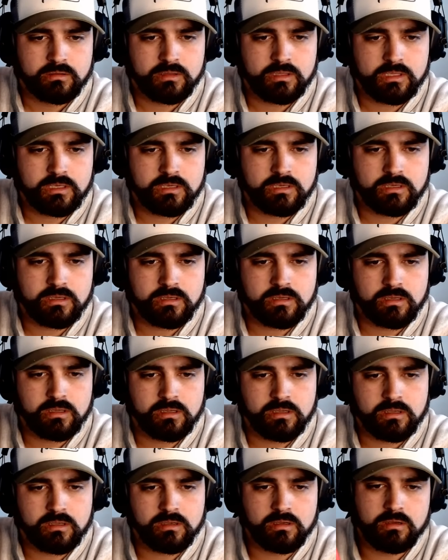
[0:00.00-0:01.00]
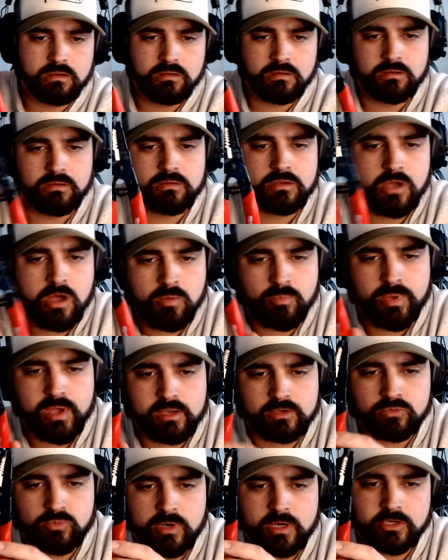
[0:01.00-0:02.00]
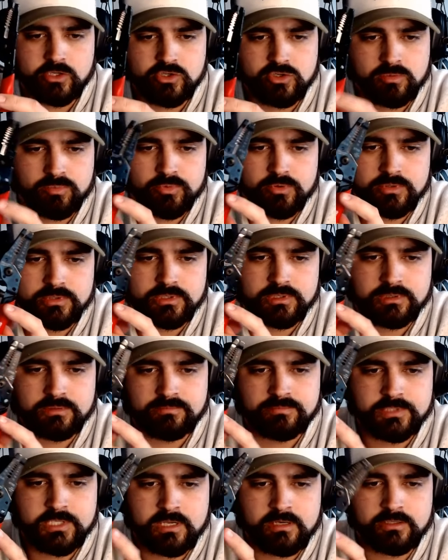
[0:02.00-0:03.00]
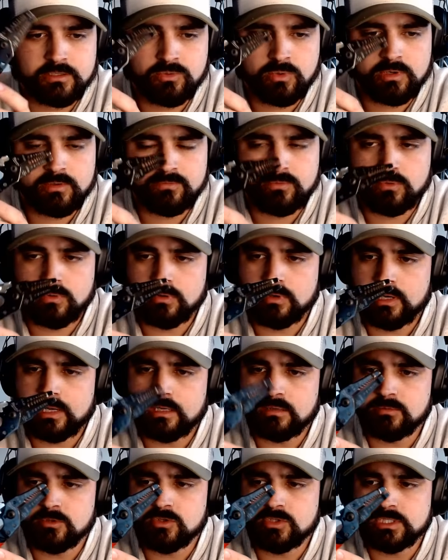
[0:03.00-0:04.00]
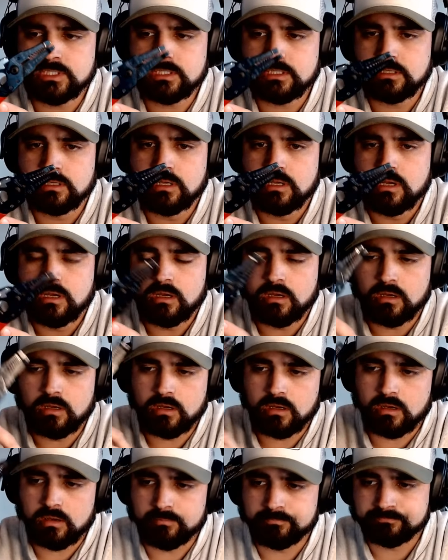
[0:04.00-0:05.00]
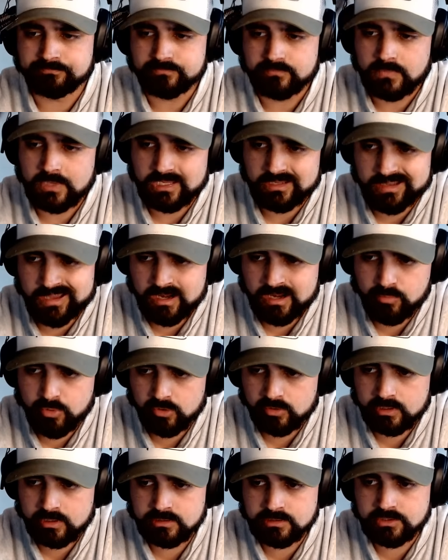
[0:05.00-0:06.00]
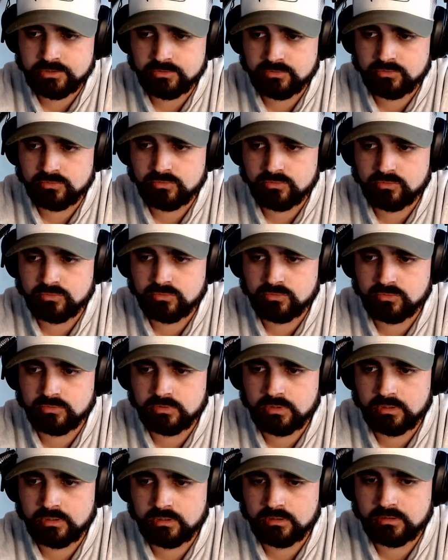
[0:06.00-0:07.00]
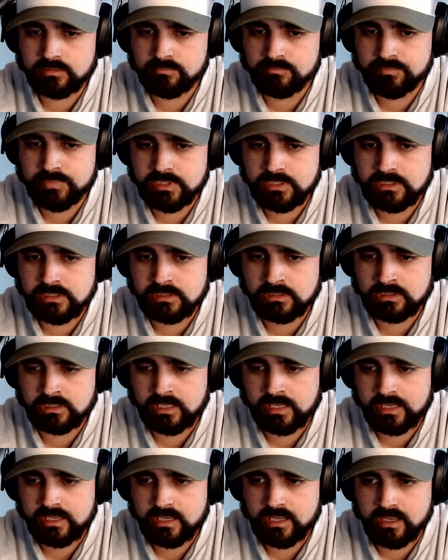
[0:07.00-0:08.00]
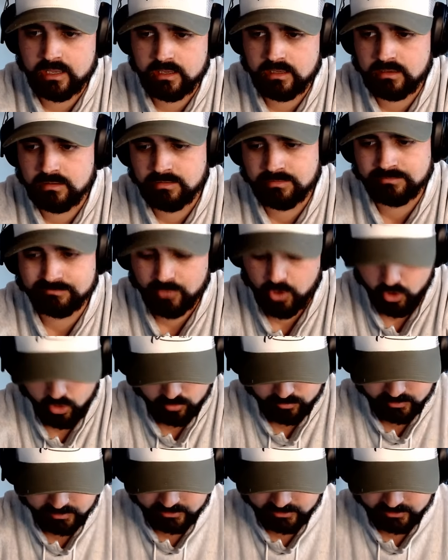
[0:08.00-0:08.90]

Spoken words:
The compact wire strippers, 10 to 24 AWG. Kind of broke into being a home